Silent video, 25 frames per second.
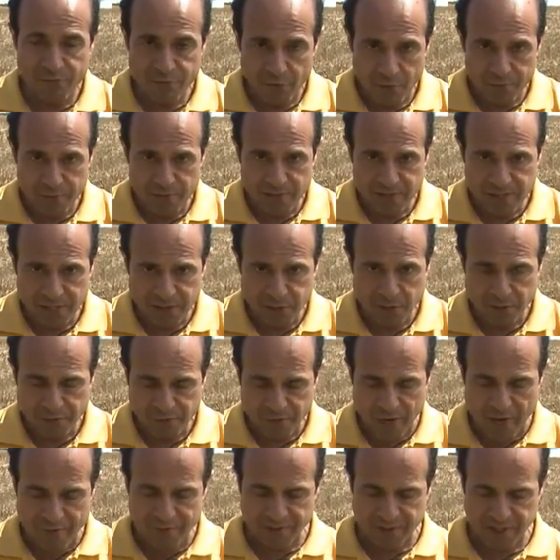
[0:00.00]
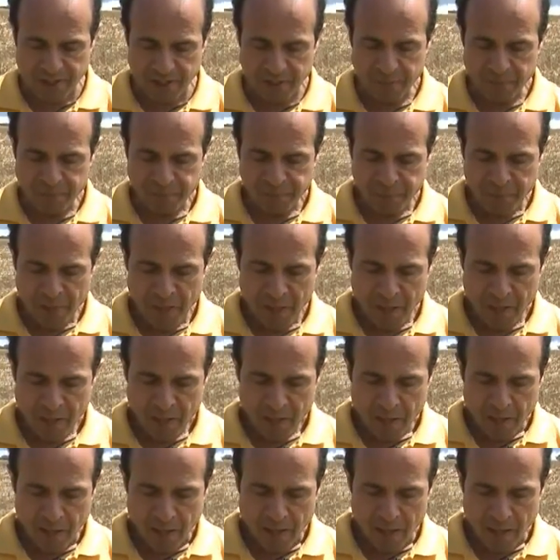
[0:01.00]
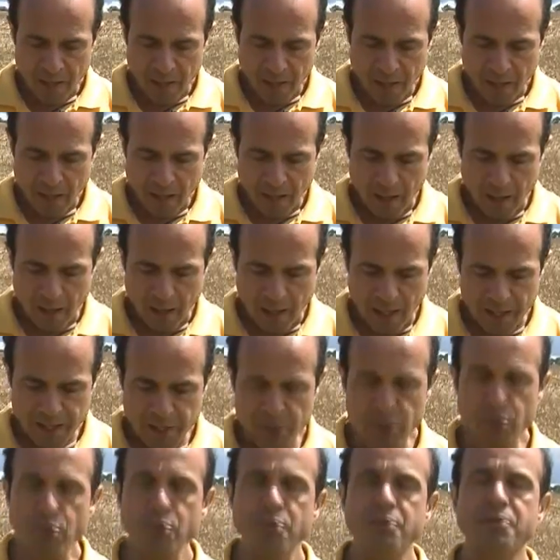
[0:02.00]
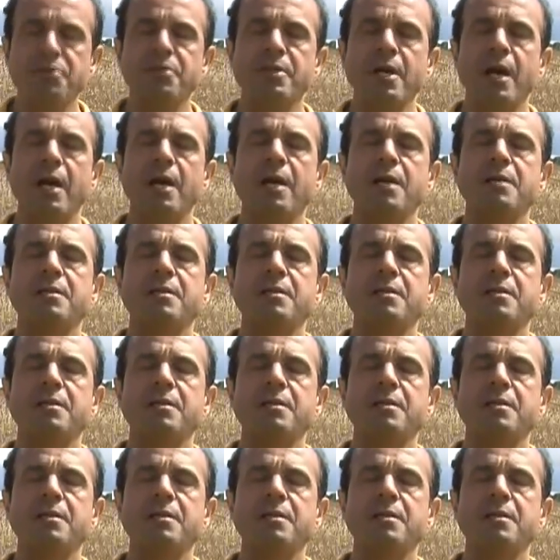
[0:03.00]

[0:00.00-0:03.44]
from the center of gravity, I use